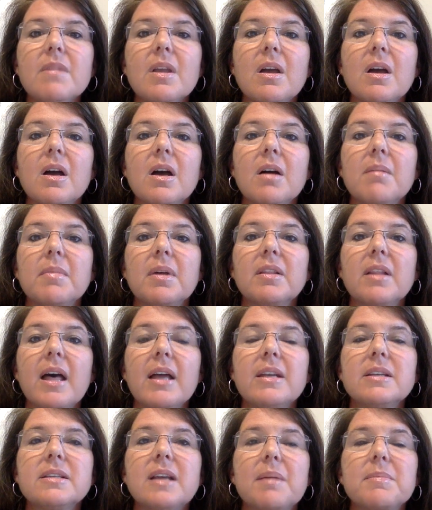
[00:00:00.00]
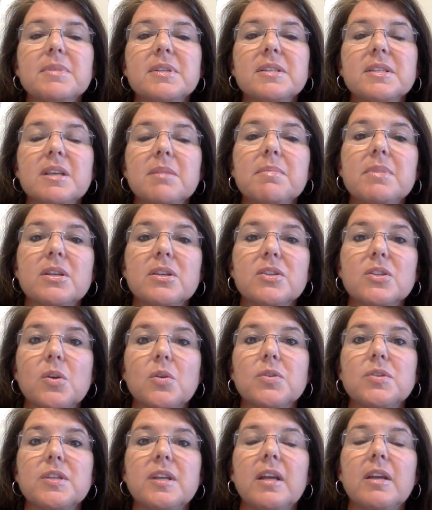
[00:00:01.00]
a lot of times this can be
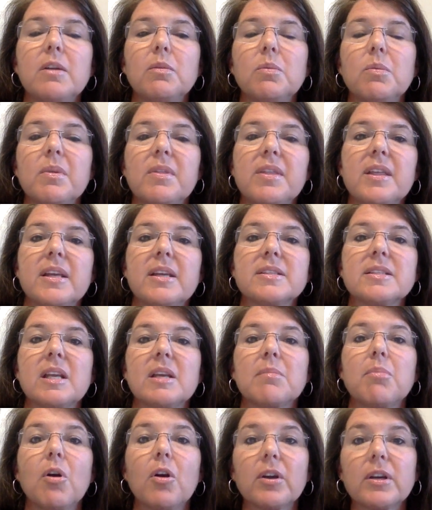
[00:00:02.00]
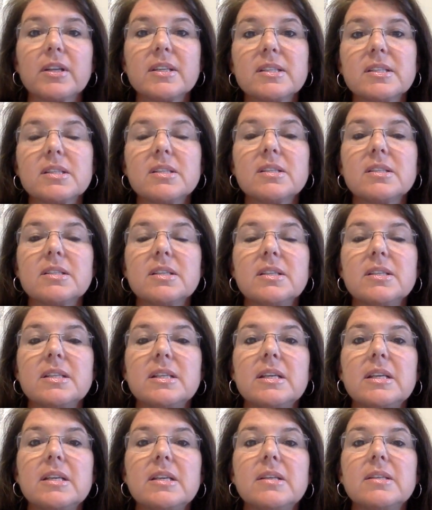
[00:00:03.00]
associated with things like Parkinson's
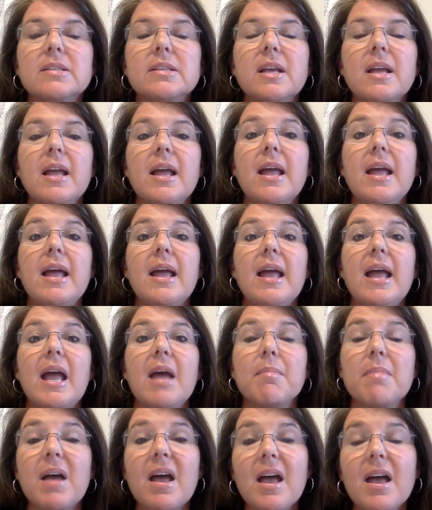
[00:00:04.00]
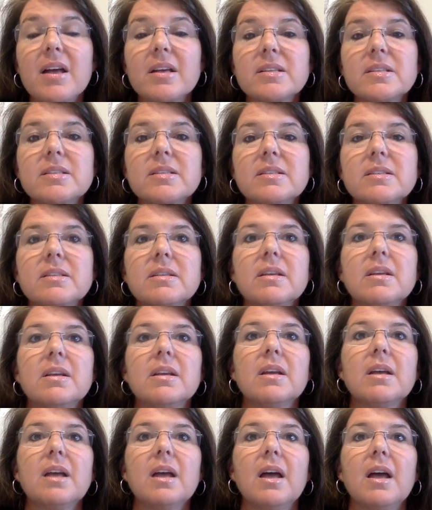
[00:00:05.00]
disease, MS,
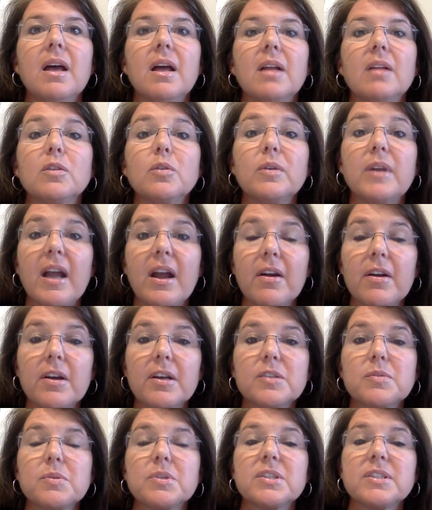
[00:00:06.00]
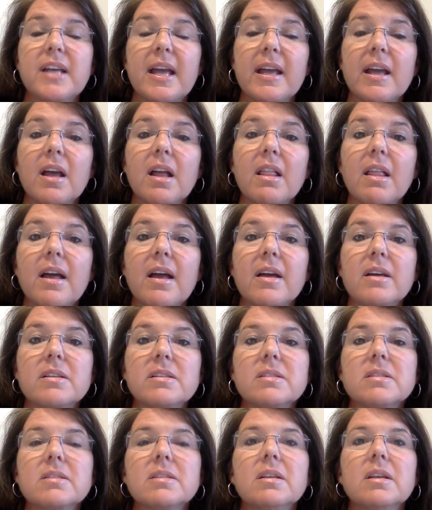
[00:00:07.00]
Lou Gehrig's, which is
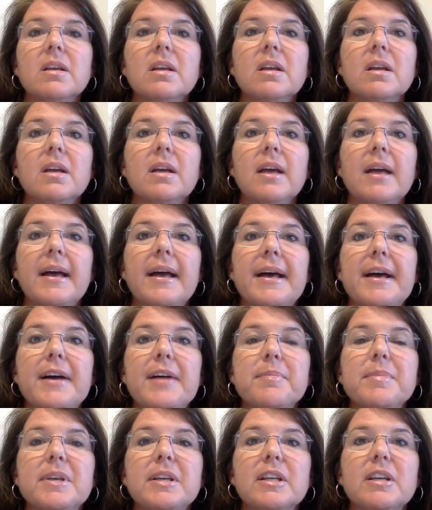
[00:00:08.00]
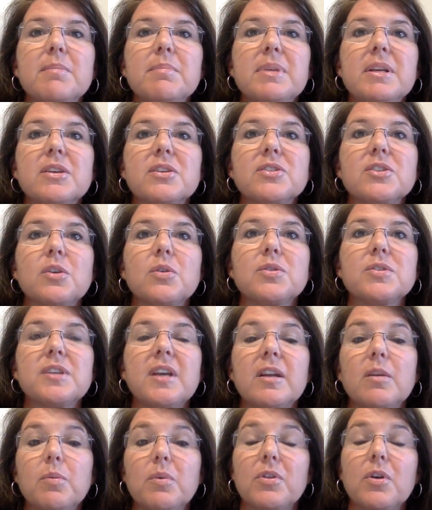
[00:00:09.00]
ALS. It can be
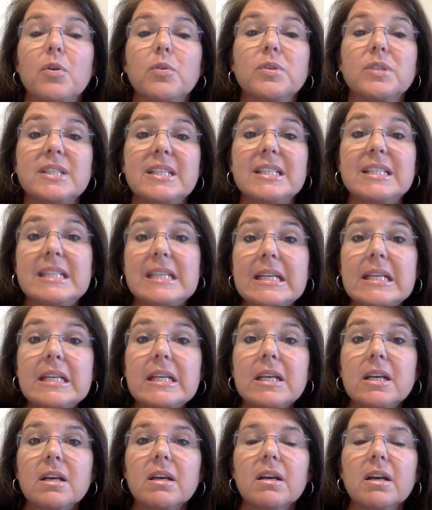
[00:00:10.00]
associated with OCD,